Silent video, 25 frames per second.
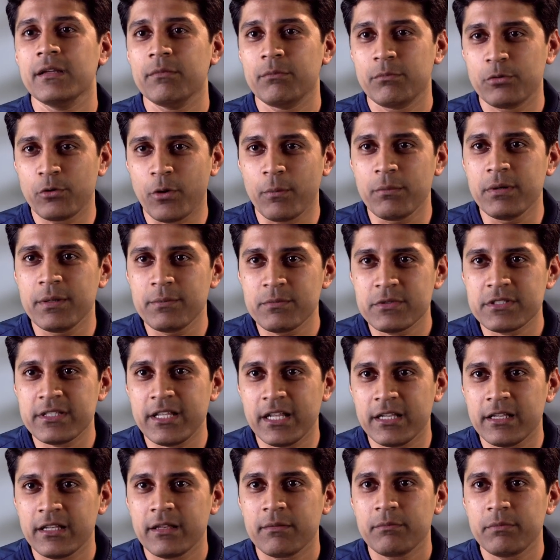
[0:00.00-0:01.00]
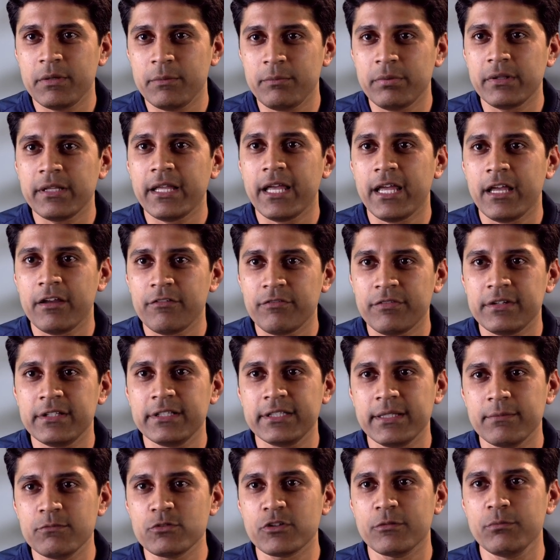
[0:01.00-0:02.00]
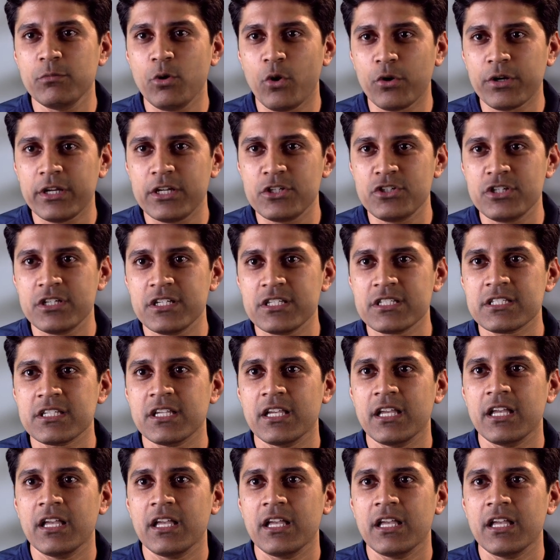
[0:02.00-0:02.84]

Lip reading: problems that people have in terms of blockages,